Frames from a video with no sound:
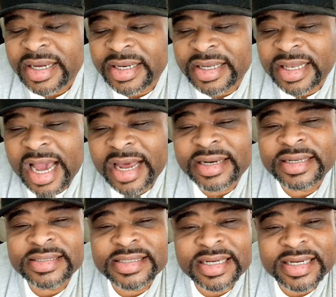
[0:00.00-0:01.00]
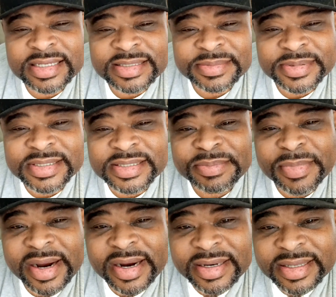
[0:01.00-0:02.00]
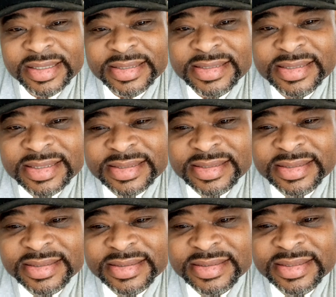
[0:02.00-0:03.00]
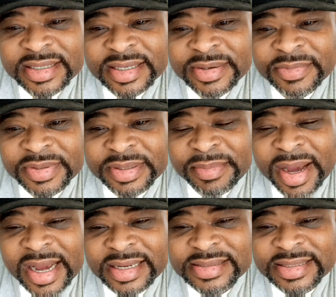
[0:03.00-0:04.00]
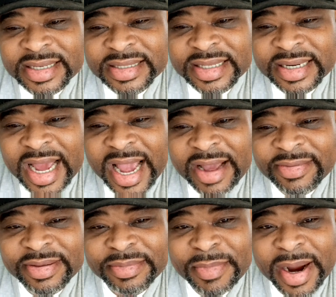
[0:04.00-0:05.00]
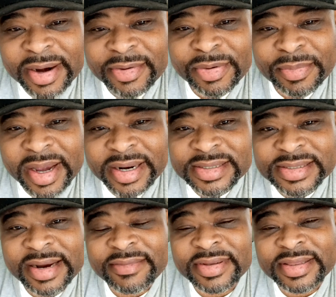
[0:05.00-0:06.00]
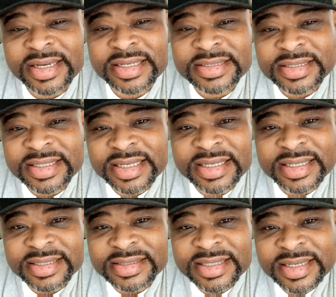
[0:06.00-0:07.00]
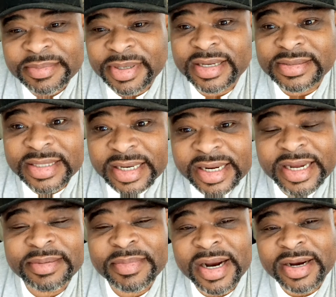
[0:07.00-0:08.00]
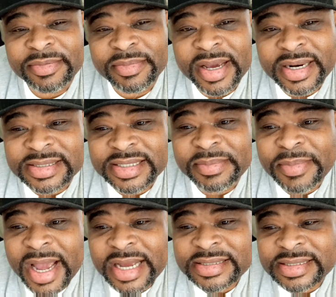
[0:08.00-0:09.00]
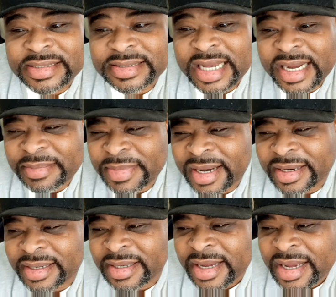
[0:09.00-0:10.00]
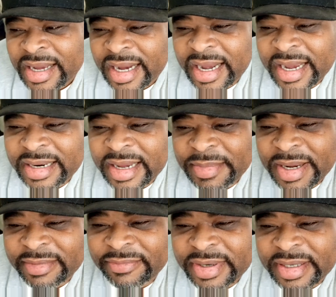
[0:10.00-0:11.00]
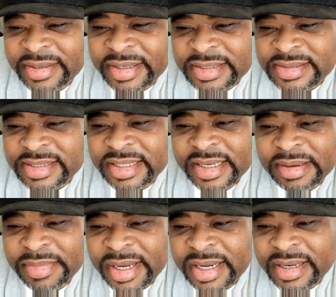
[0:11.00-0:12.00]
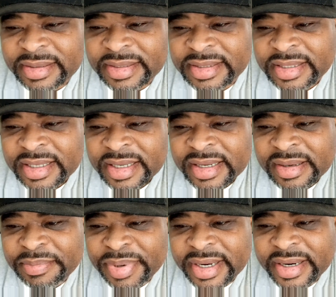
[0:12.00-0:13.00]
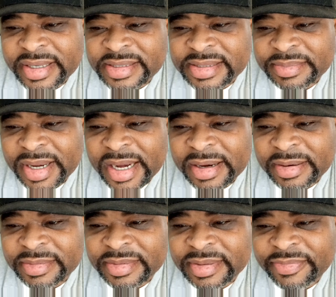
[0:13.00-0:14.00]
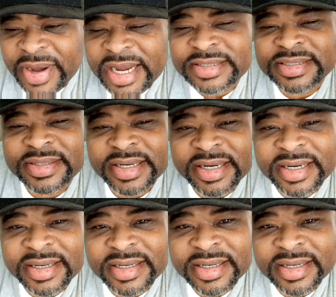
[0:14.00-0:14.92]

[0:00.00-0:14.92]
And a lot of these husbands marry these sisters with the mindset that I have to micromanage everything she does because they're getting micromanaged. Imagine this. Think about it. I made a video yesterday about beards, about facial hair.